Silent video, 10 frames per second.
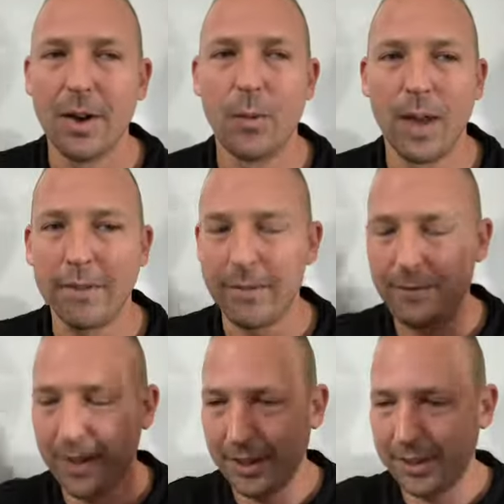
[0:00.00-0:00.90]
whatever
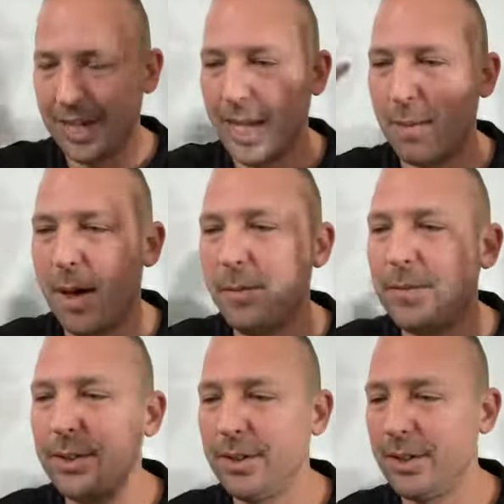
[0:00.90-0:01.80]
feelings that come
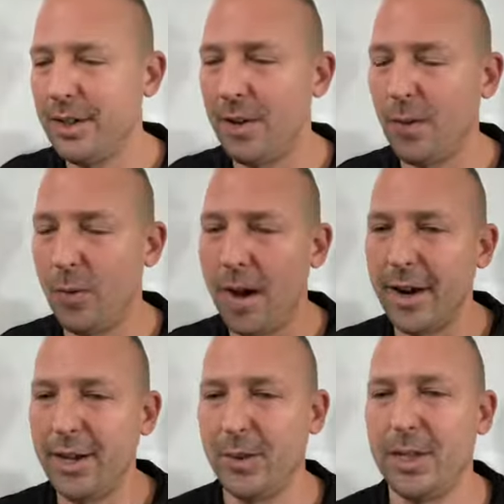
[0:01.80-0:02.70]
up, you know, while
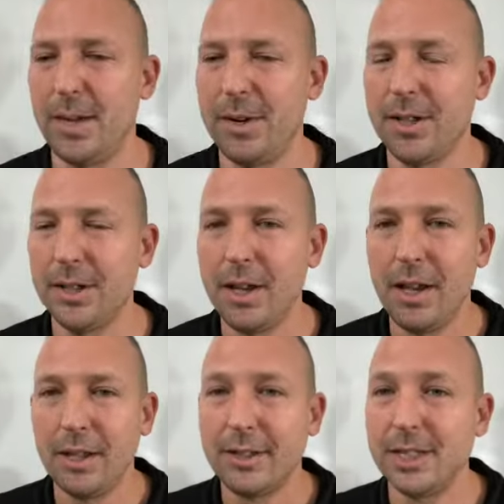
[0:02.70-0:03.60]
you're doing the gibberish,
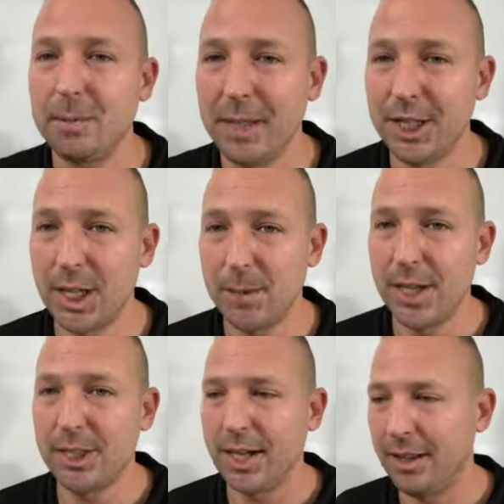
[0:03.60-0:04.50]
just speak
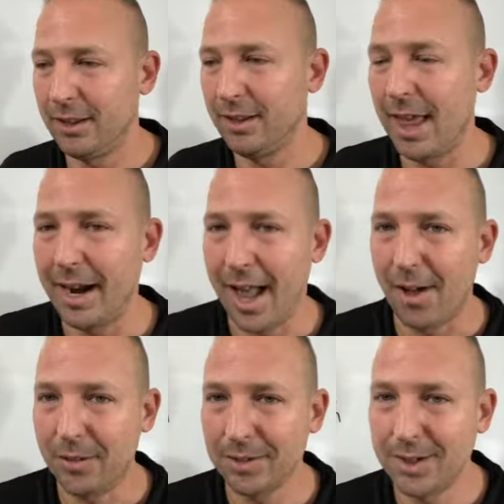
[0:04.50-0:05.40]
gibberish and let it
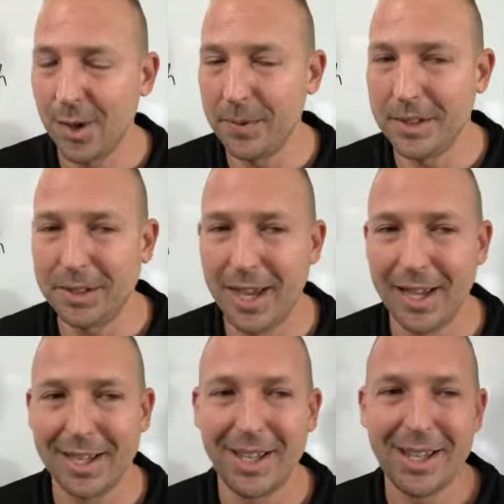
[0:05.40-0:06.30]
out. So if it's just
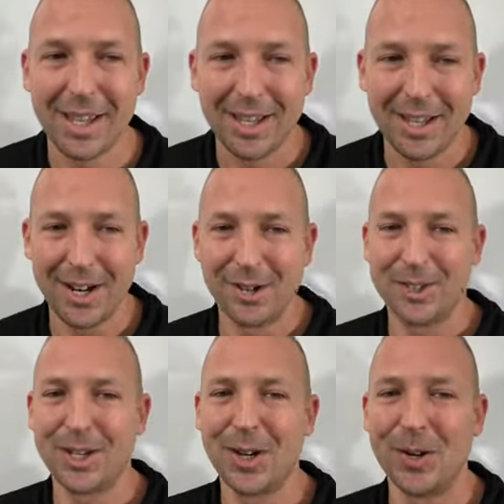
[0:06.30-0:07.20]
like, you know,
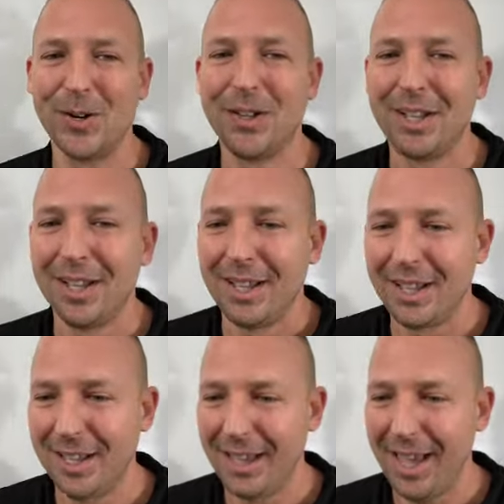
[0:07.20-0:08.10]

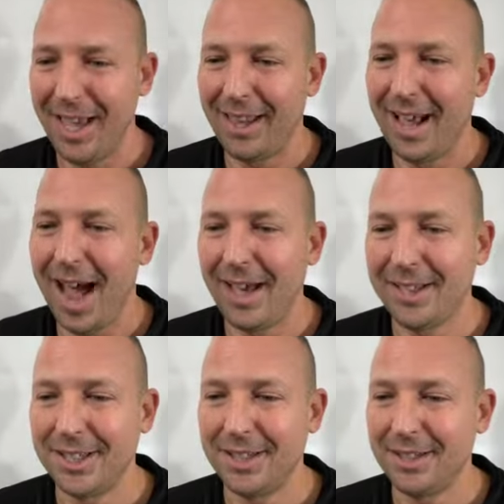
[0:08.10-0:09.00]
and I
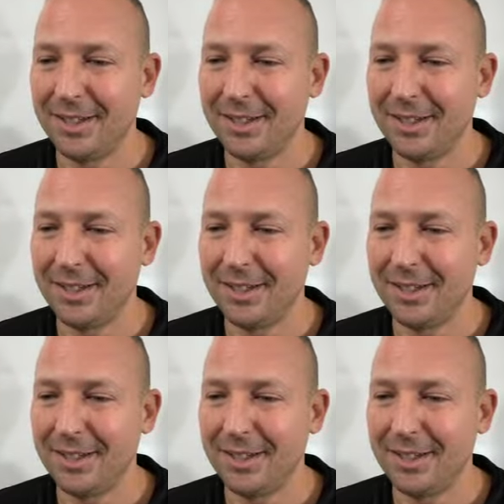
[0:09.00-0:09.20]
like to